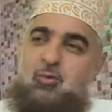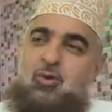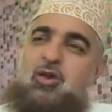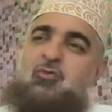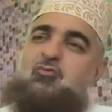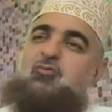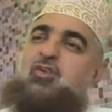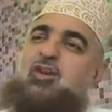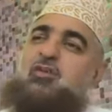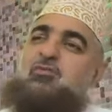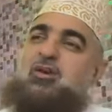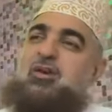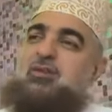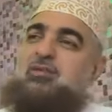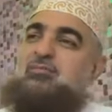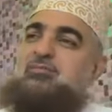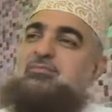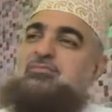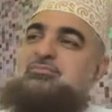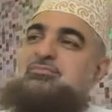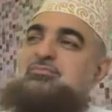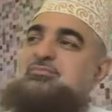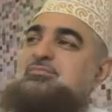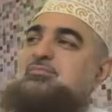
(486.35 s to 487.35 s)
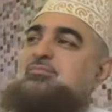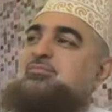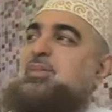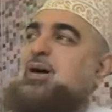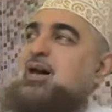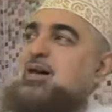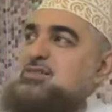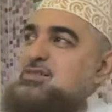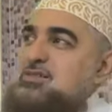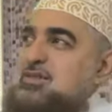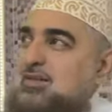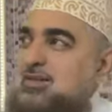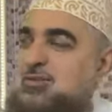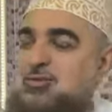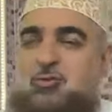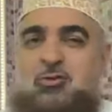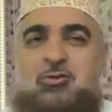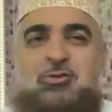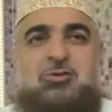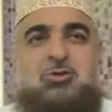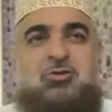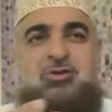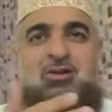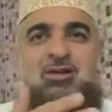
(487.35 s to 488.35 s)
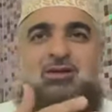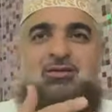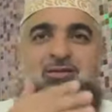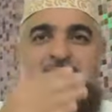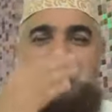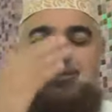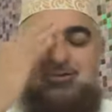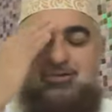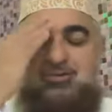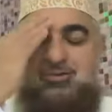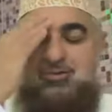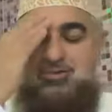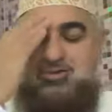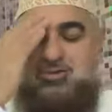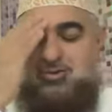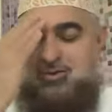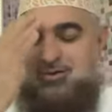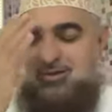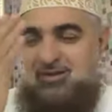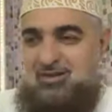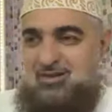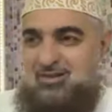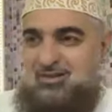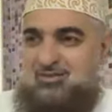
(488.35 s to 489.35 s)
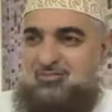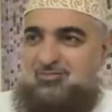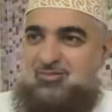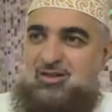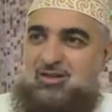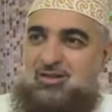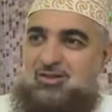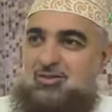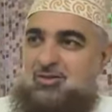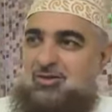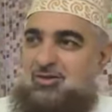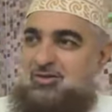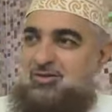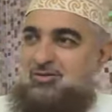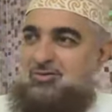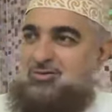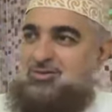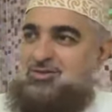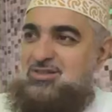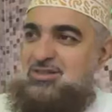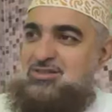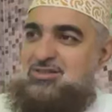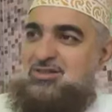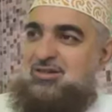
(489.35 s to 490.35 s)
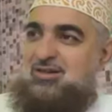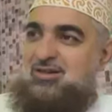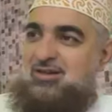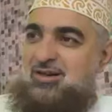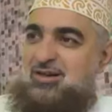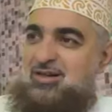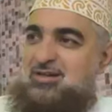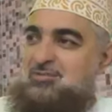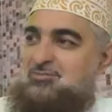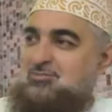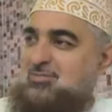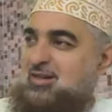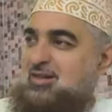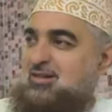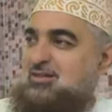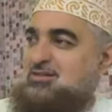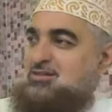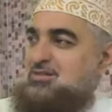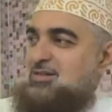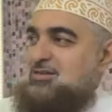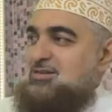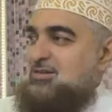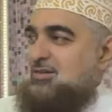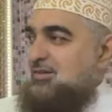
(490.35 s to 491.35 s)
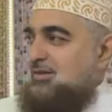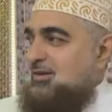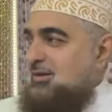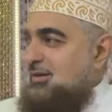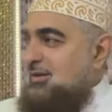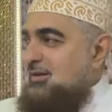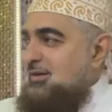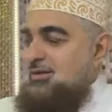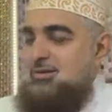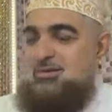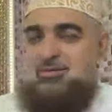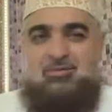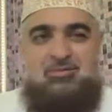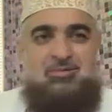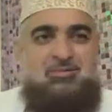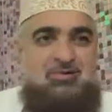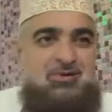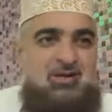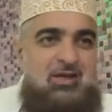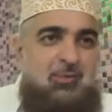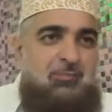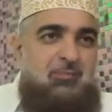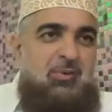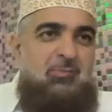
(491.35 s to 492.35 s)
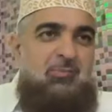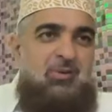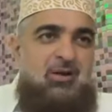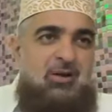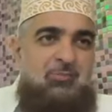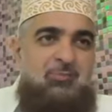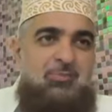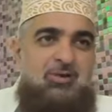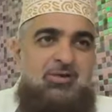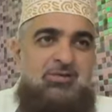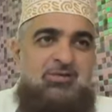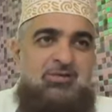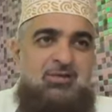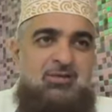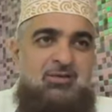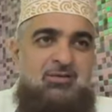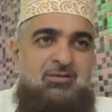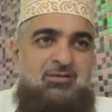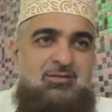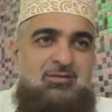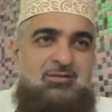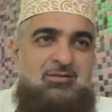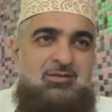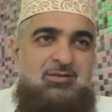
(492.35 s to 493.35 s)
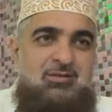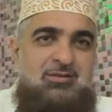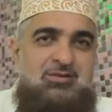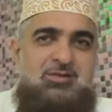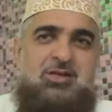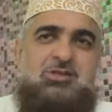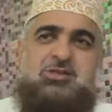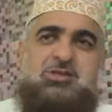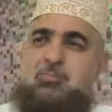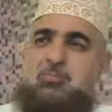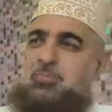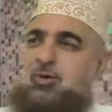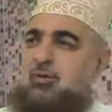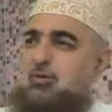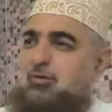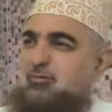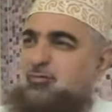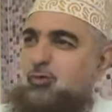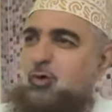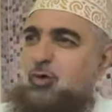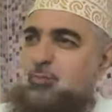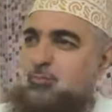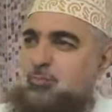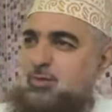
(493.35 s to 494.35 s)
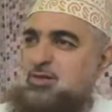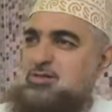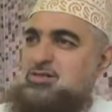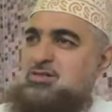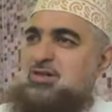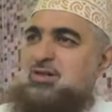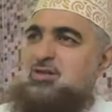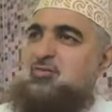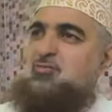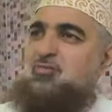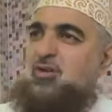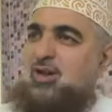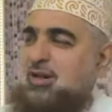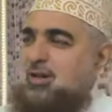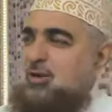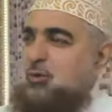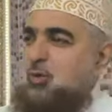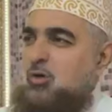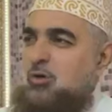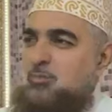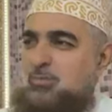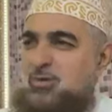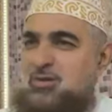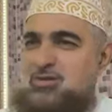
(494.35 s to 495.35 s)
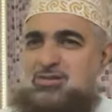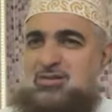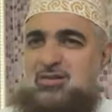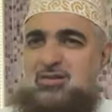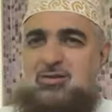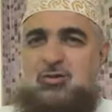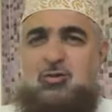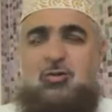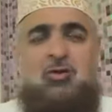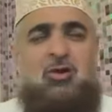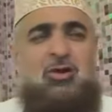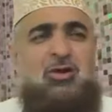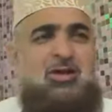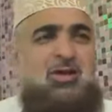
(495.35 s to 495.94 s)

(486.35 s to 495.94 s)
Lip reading: Now everyone passing through Junaid, "Oh Junaid, we thought you such a great man, such a capable person, such a powerful person, well known person.